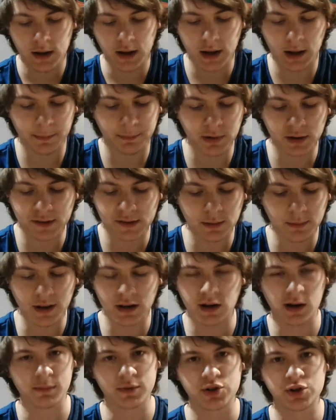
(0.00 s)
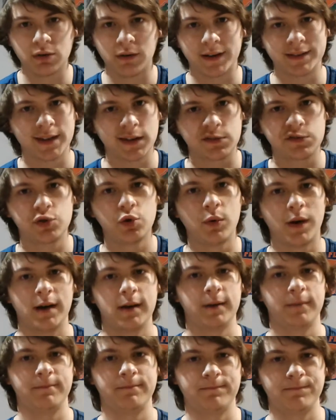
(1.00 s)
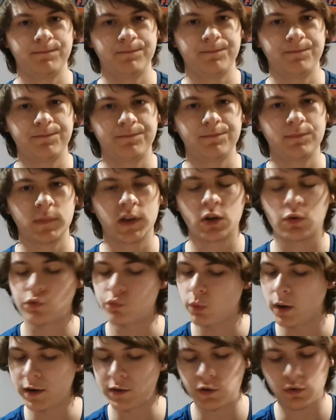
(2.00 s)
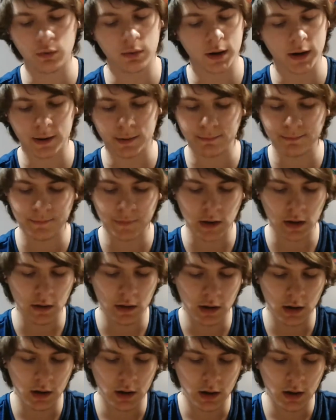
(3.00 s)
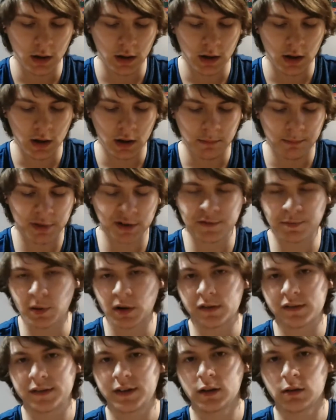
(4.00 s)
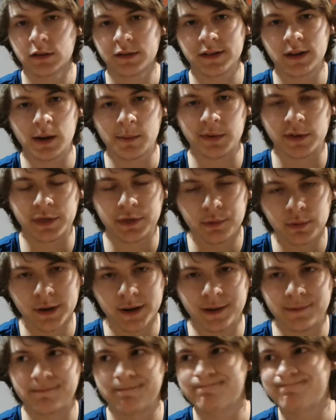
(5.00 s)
And to place them at number 2, I think is too high. I think it's way too high. Pittsburgh Steelers number 3.